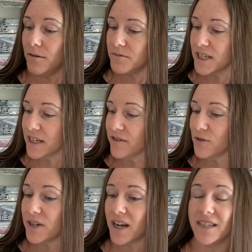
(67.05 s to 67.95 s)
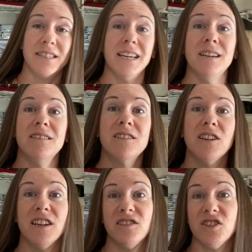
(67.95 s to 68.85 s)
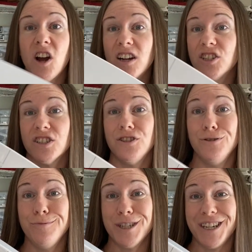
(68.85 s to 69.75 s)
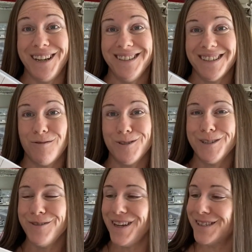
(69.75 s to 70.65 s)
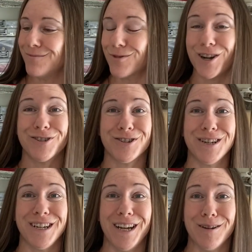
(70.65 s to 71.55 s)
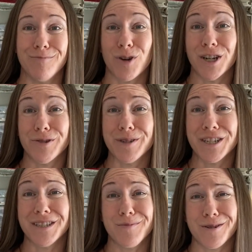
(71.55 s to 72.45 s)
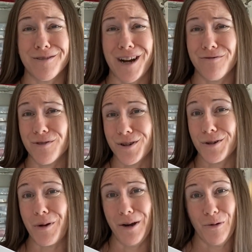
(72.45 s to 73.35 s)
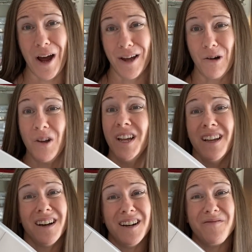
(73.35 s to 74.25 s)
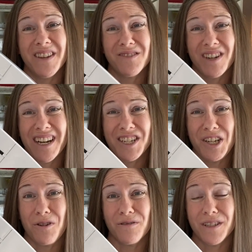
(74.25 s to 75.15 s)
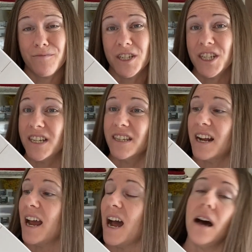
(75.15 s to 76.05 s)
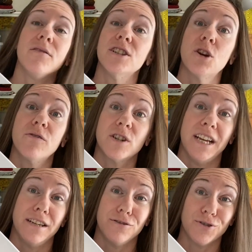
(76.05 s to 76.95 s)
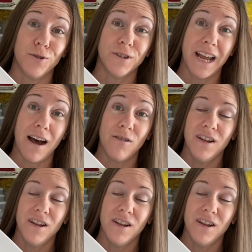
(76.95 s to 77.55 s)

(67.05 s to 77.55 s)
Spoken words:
To give you an idea, it's not just new machines that will do this. Embroidery machines have been around for quite a while. This one actually goes in a machine that I have that's over 10 years old now.